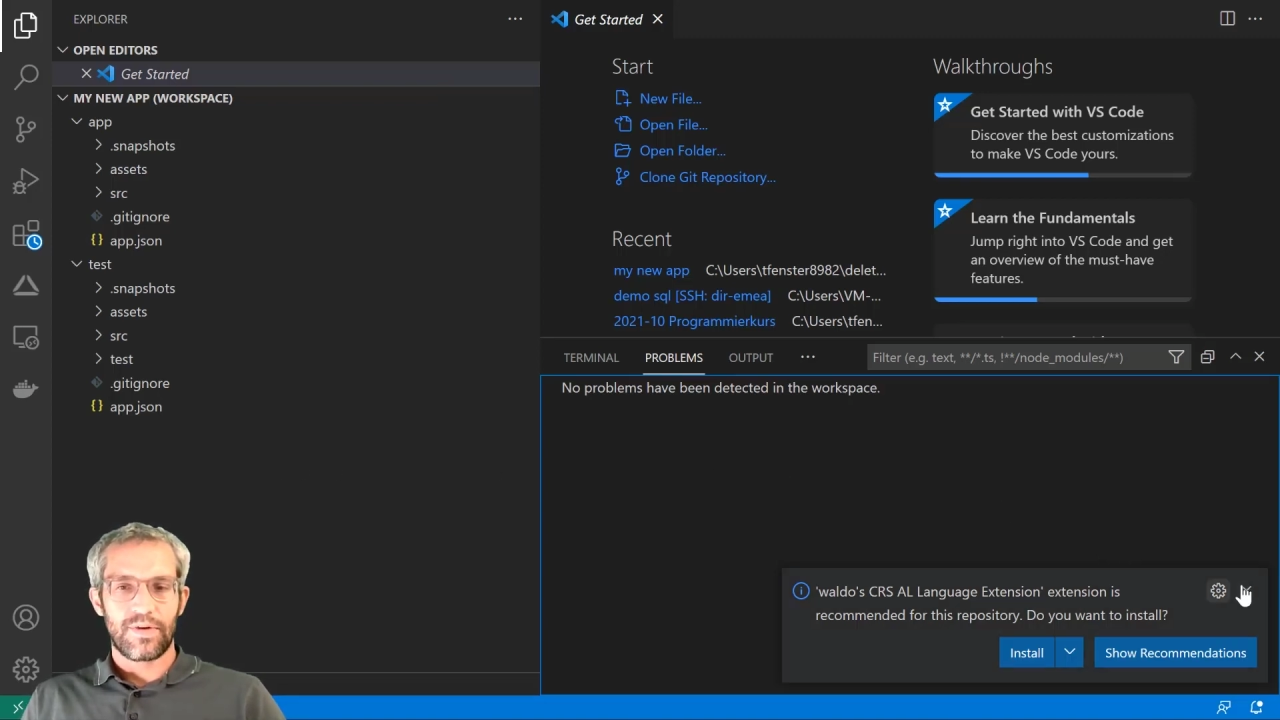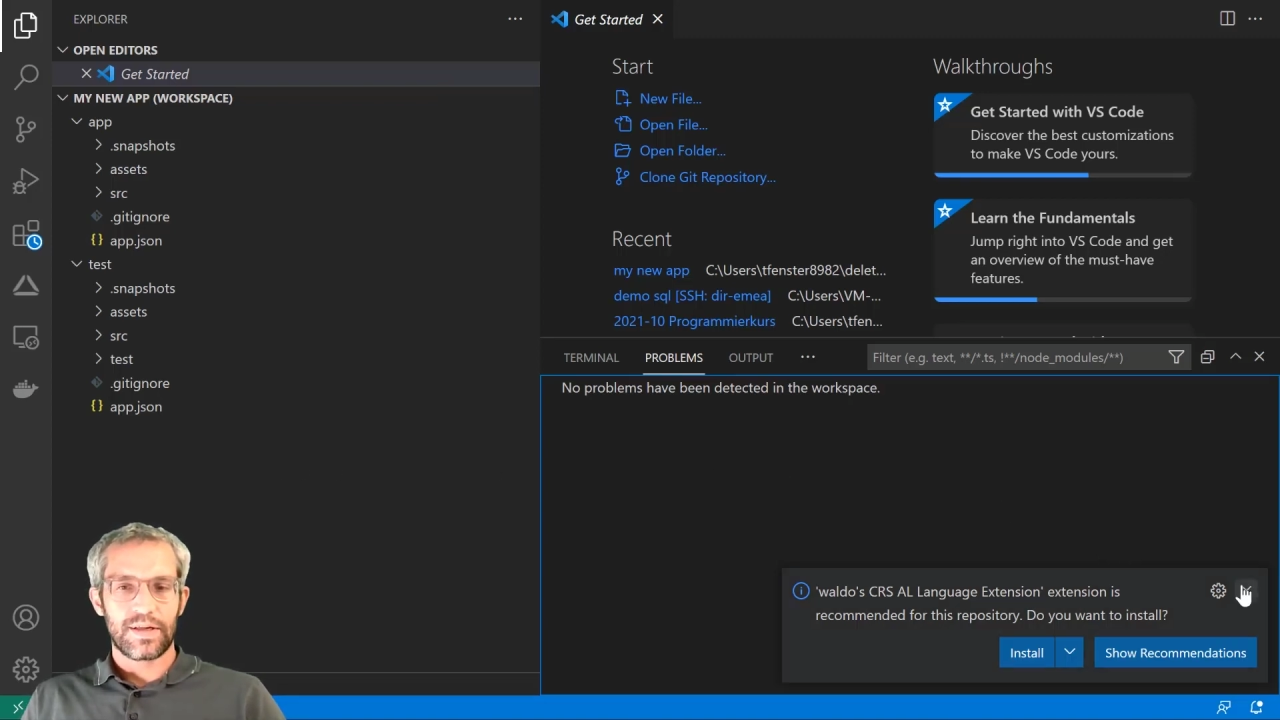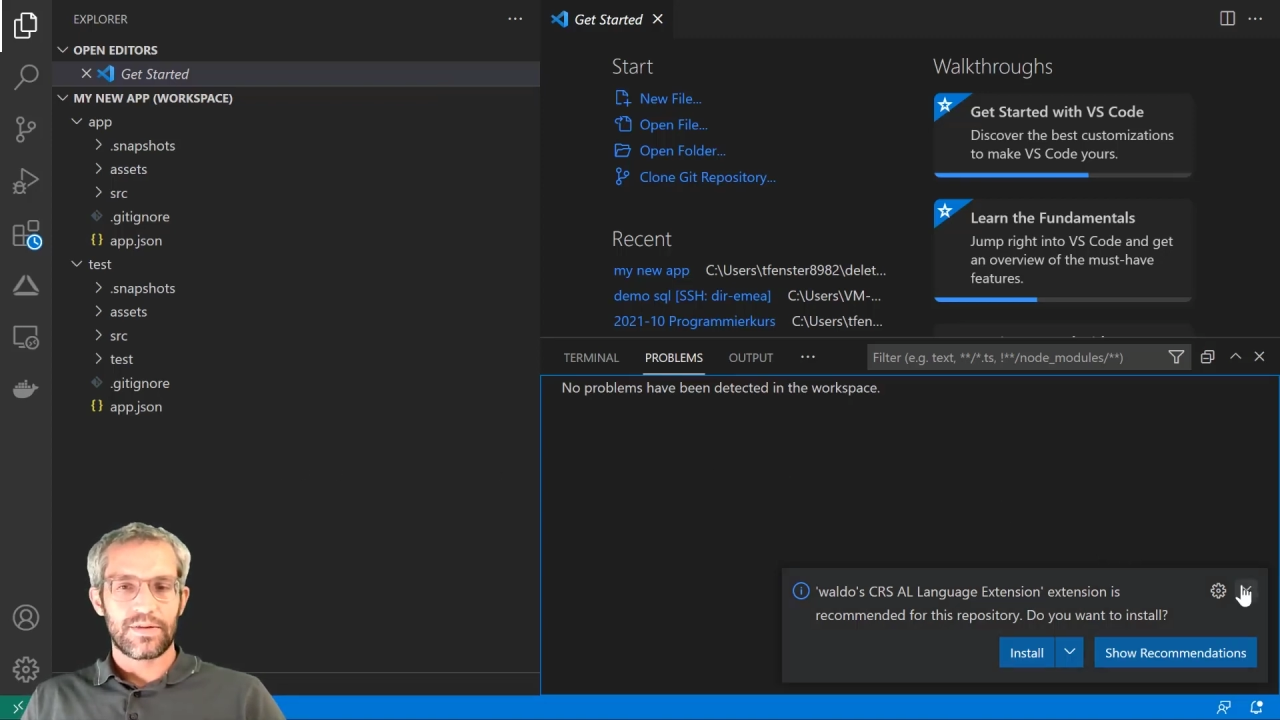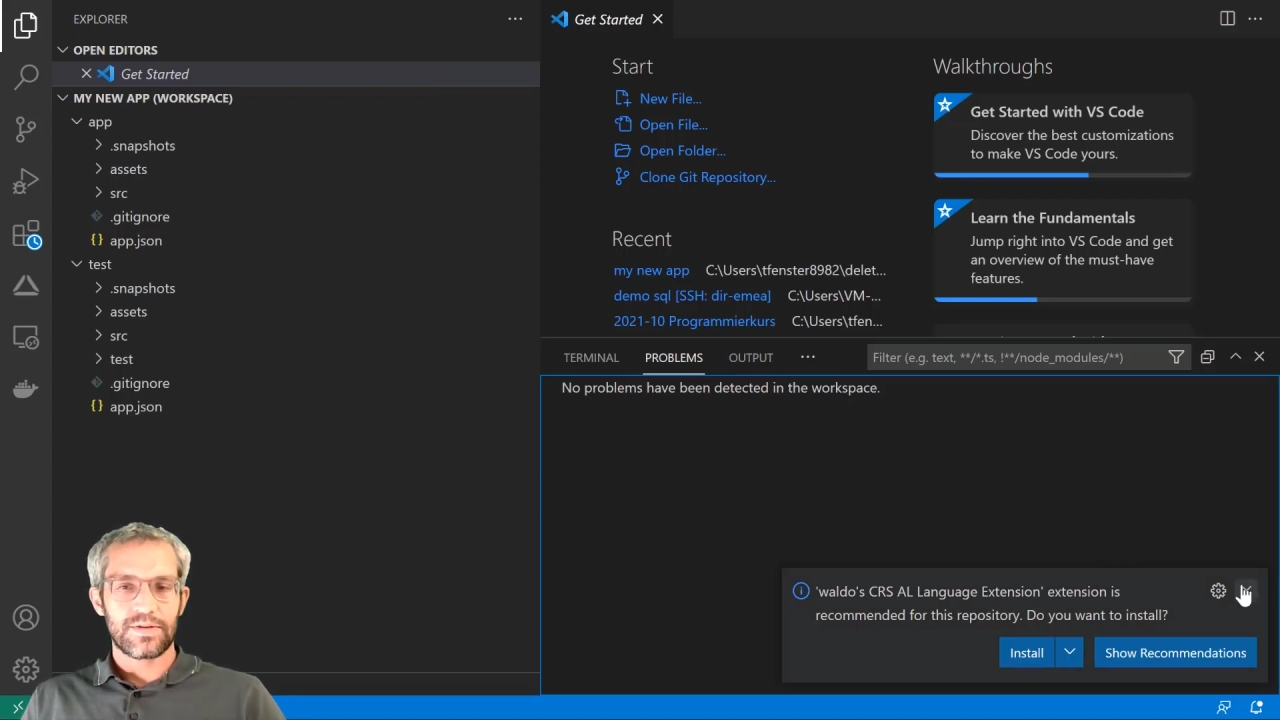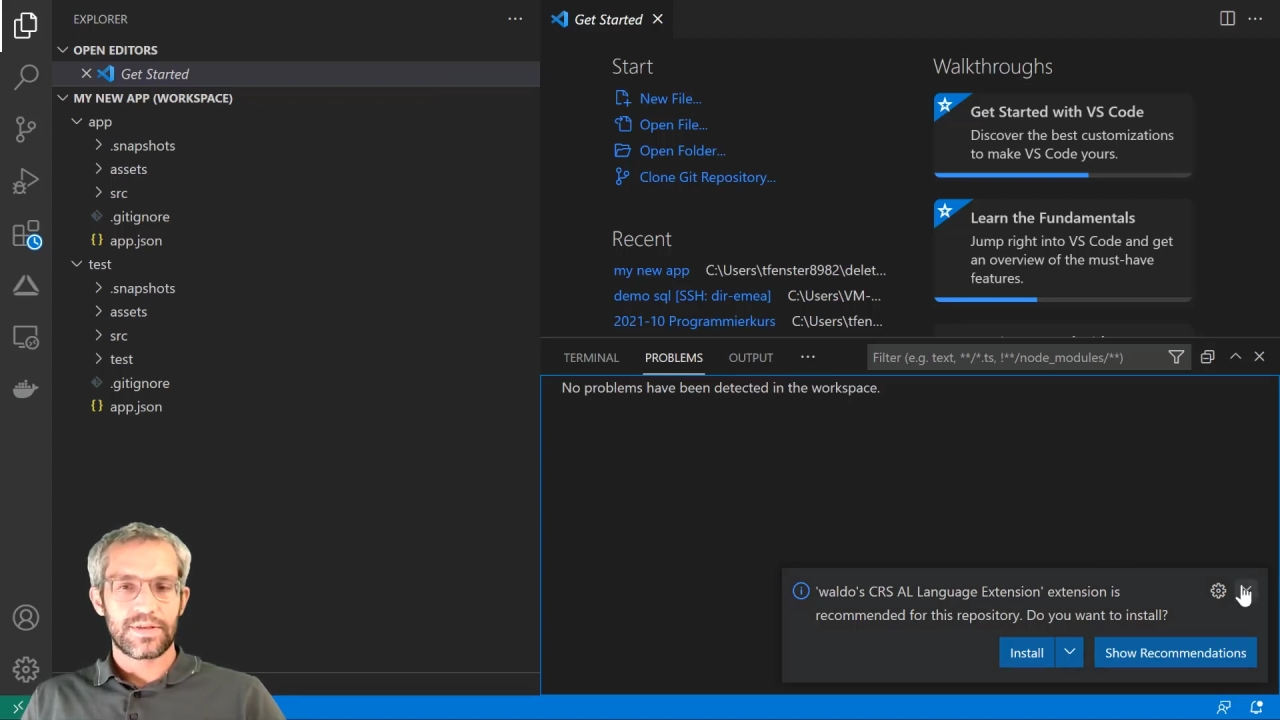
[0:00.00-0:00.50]

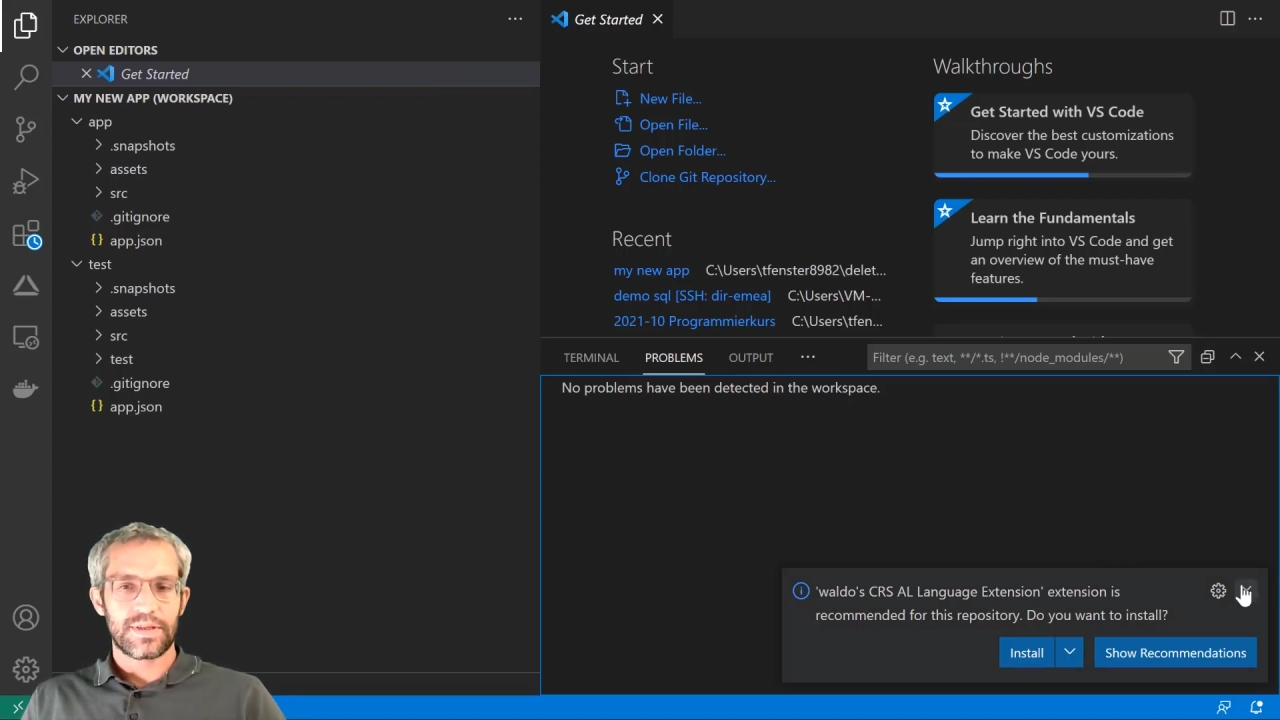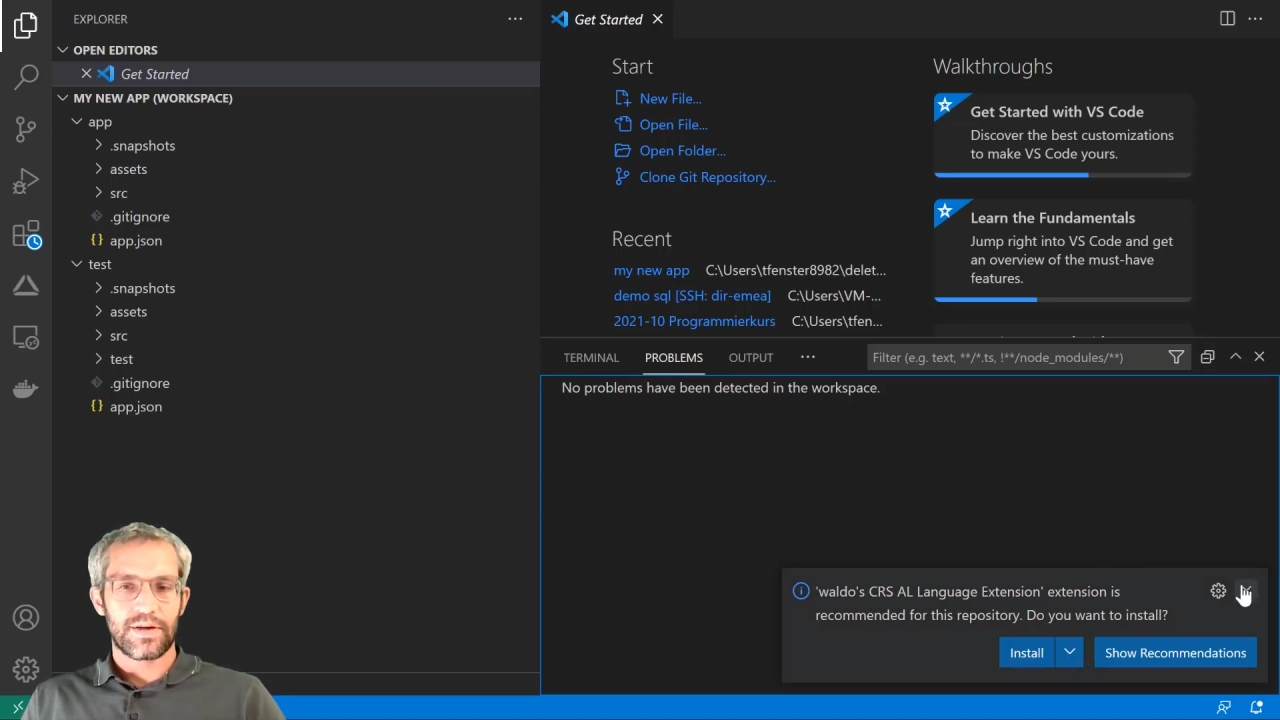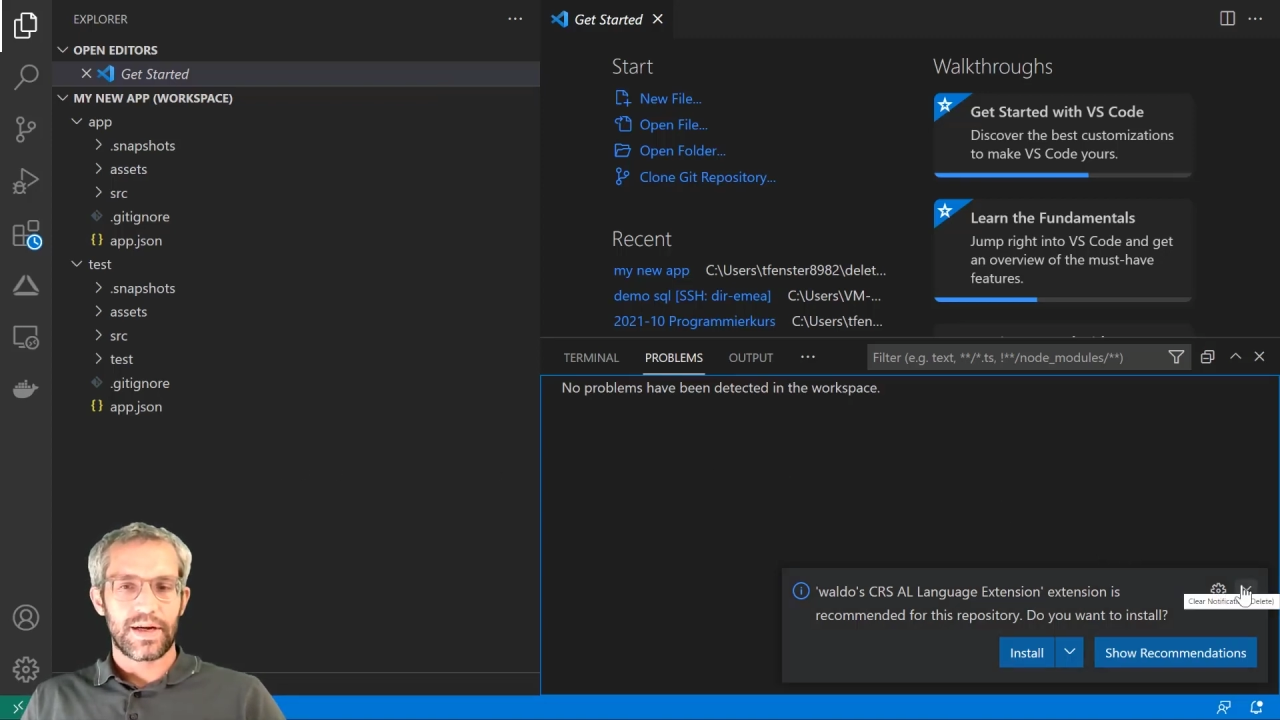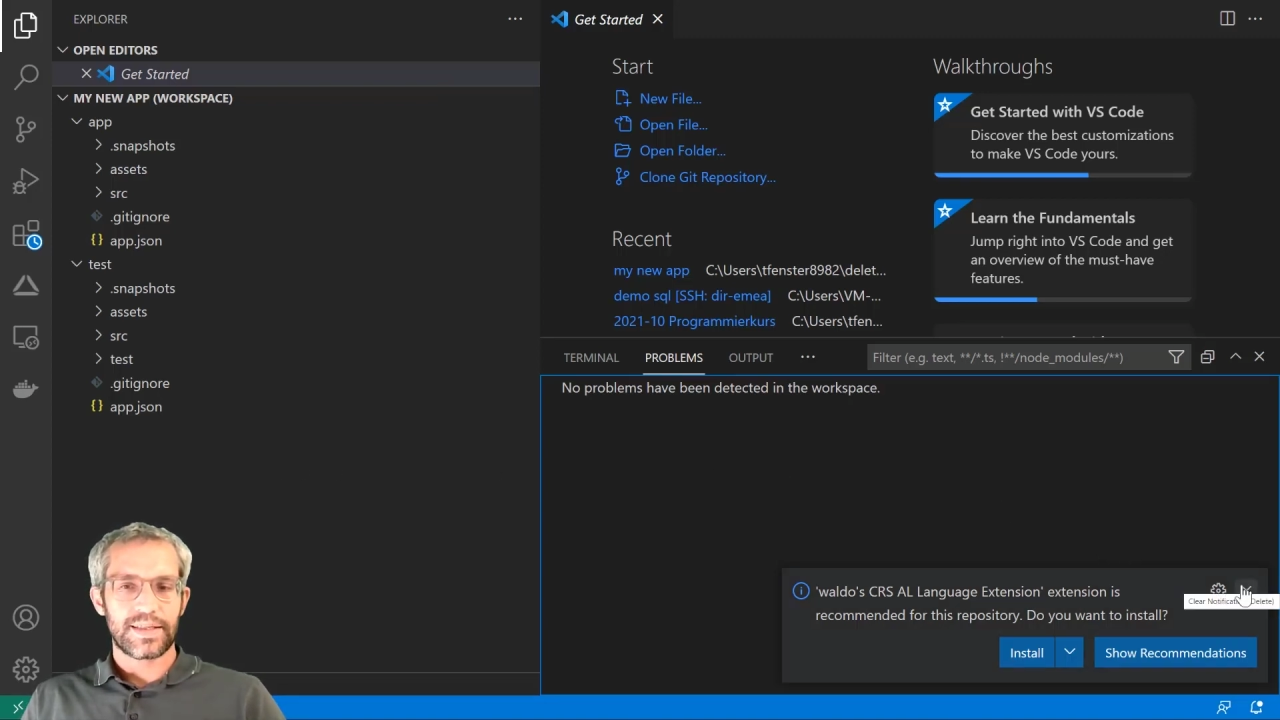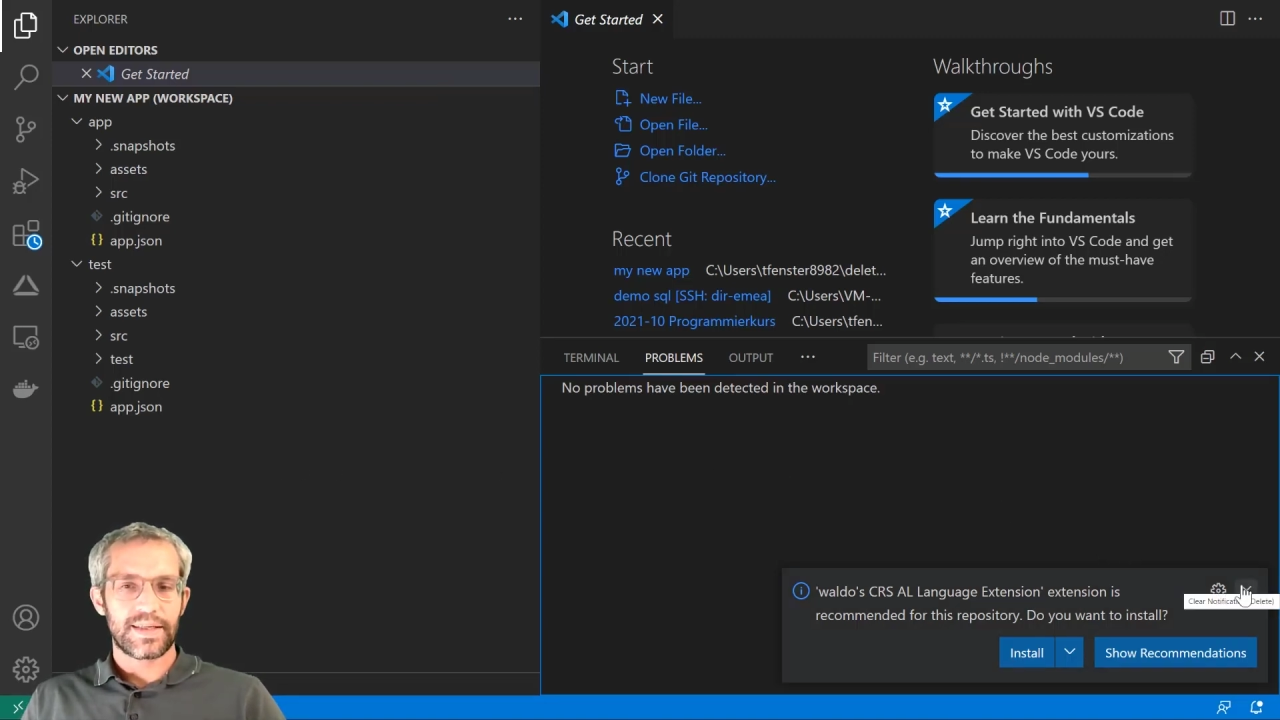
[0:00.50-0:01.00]
Waldo's
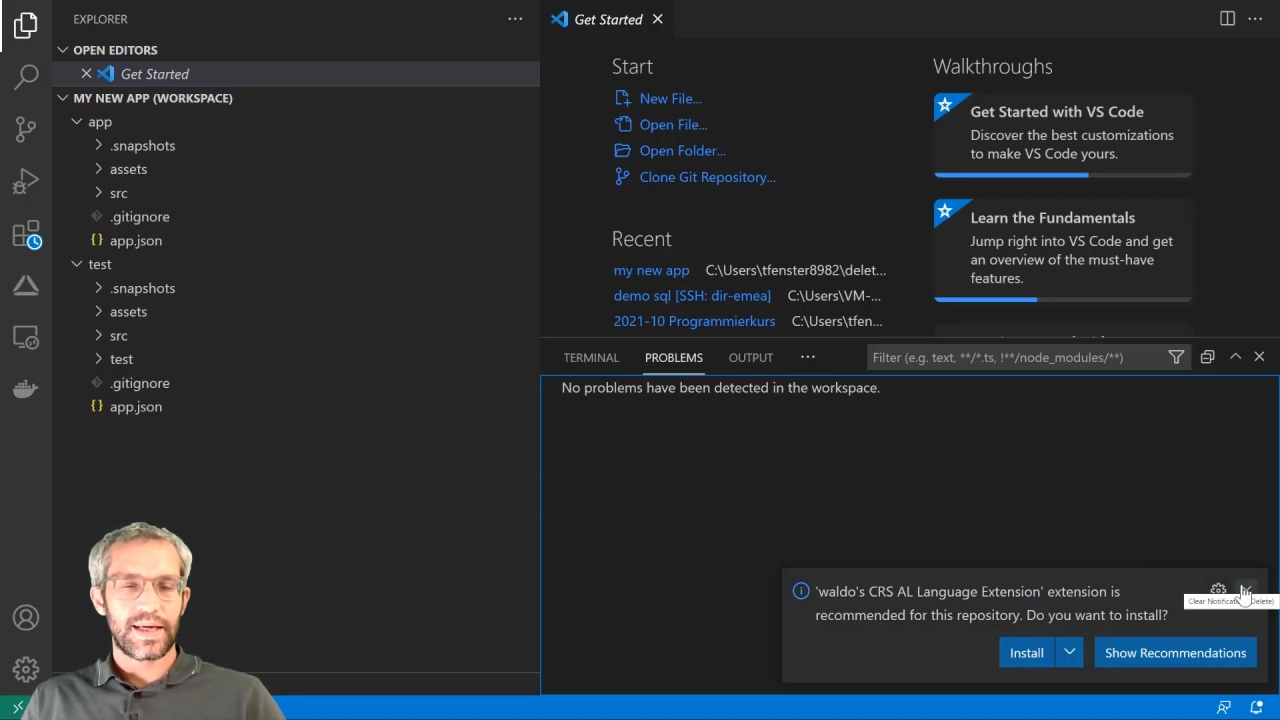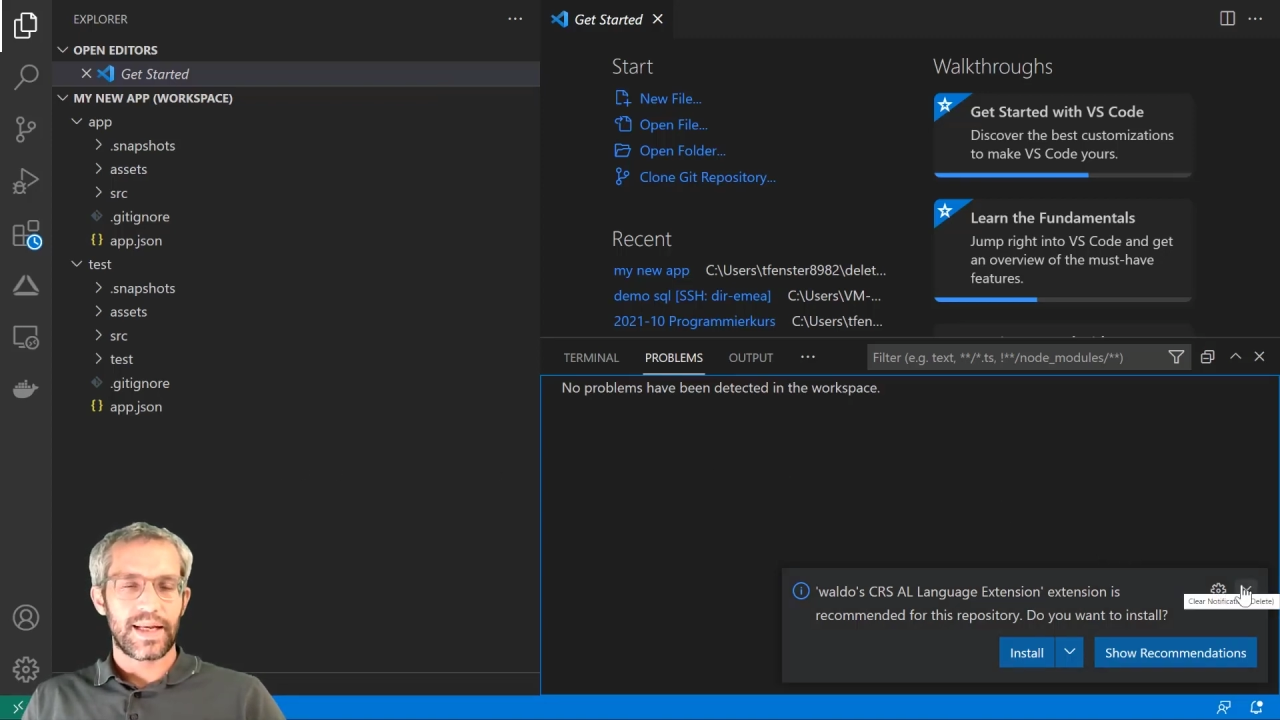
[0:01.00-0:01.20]
CRS